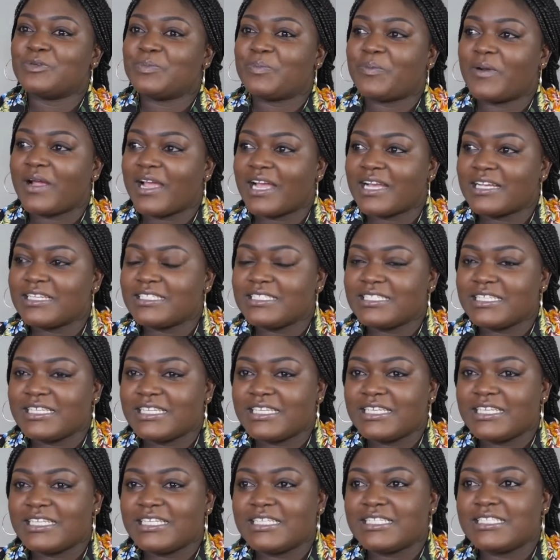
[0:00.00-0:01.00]
to
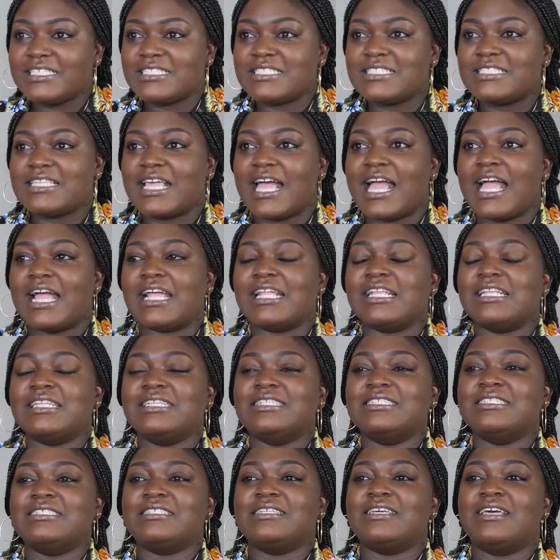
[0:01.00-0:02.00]
practice,
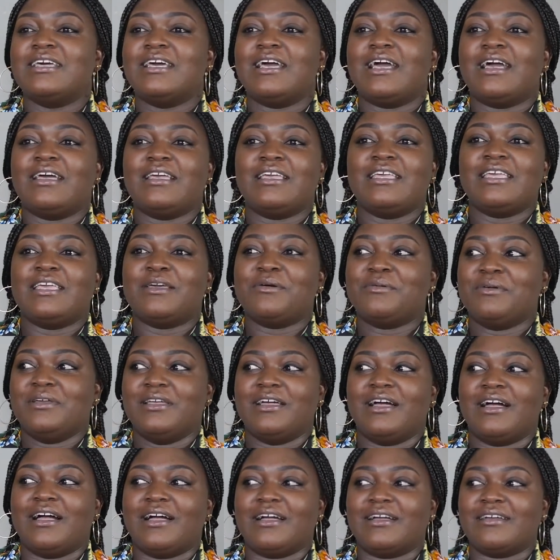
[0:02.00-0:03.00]
and here
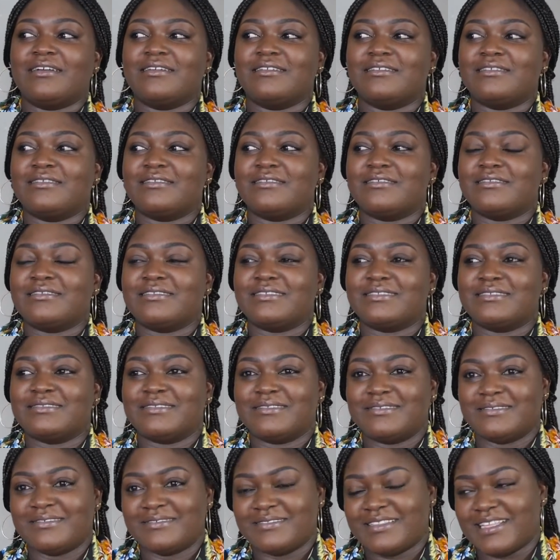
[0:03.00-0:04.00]
we are.
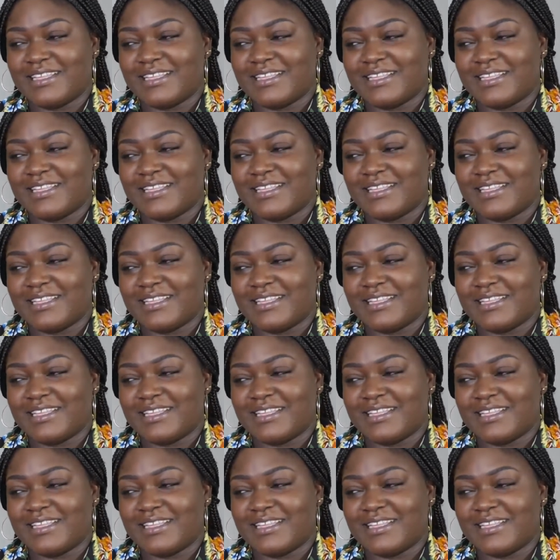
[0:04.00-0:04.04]
So.